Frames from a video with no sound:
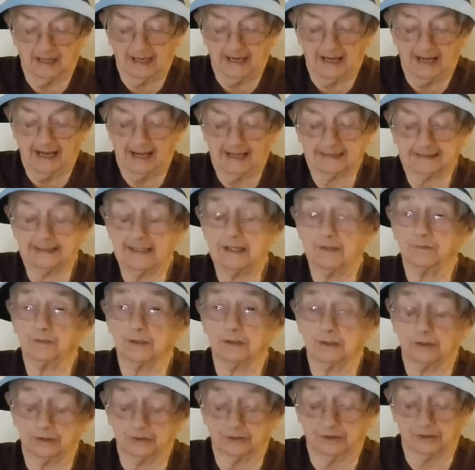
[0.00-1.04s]
I never
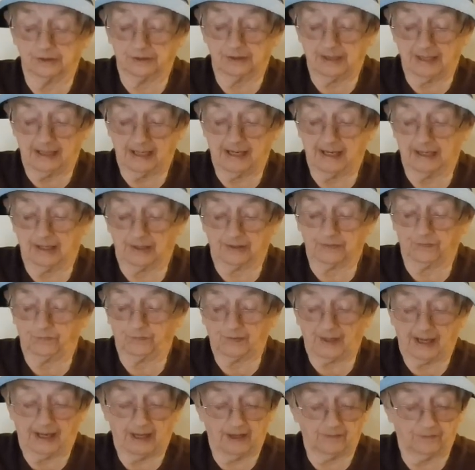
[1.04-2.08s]
learned how the
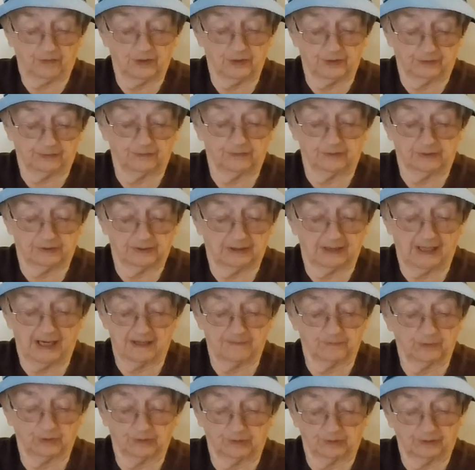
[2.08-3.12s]
500
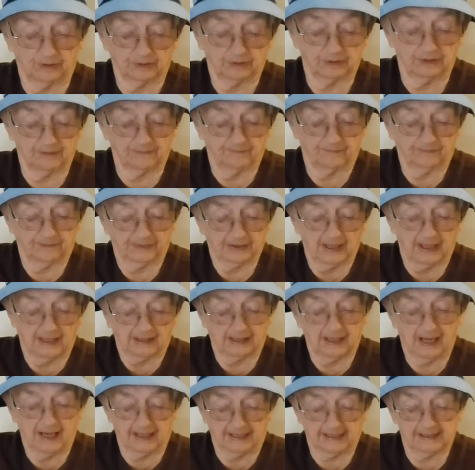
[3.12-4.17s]
neighborhood
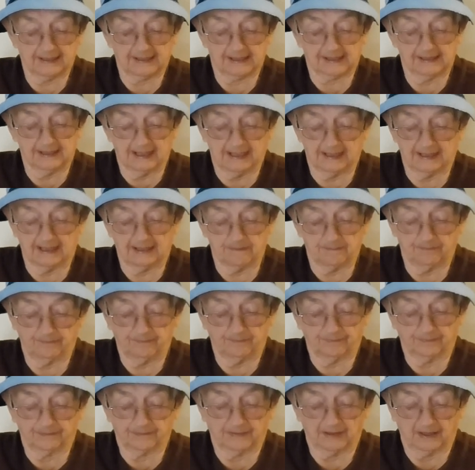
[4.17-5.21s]
got its name,
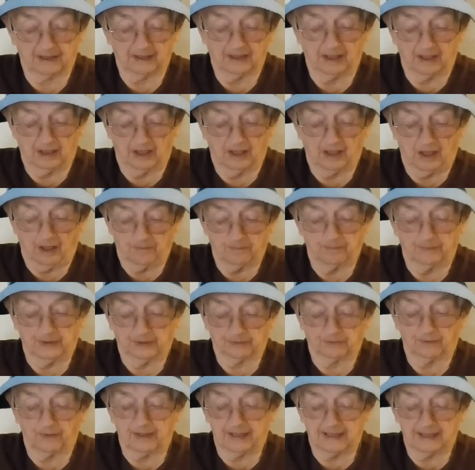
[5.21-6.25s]
but
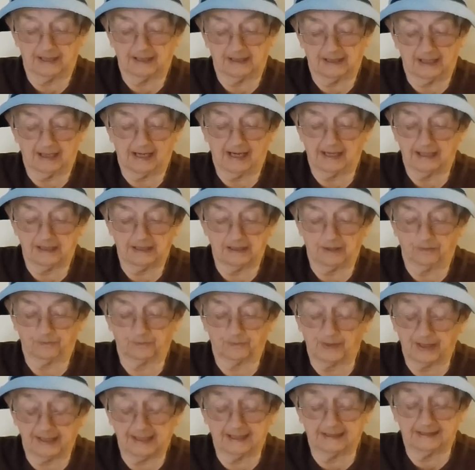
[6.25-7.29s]

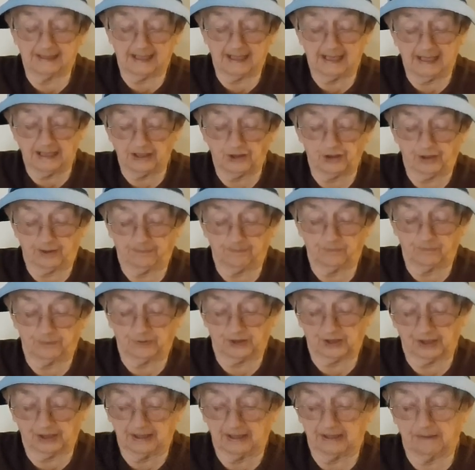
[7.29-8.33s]
Red Egypt
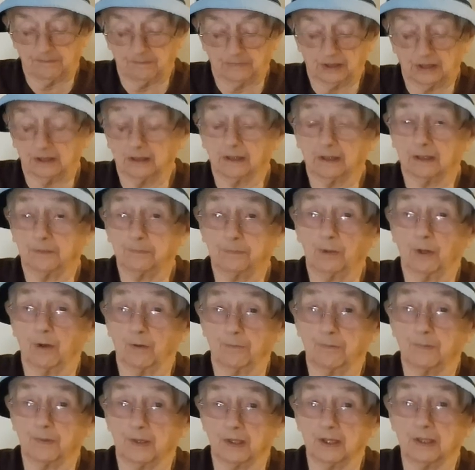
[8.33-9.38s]
seemed
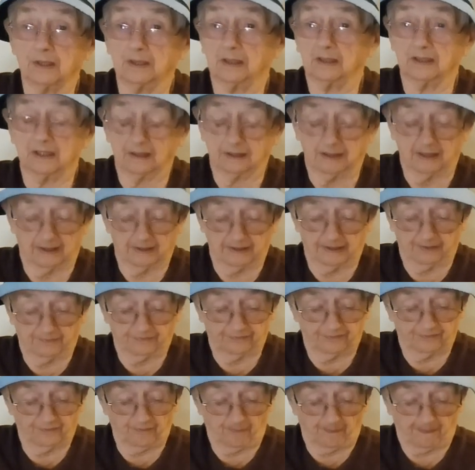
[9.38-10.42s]
appropriate enough.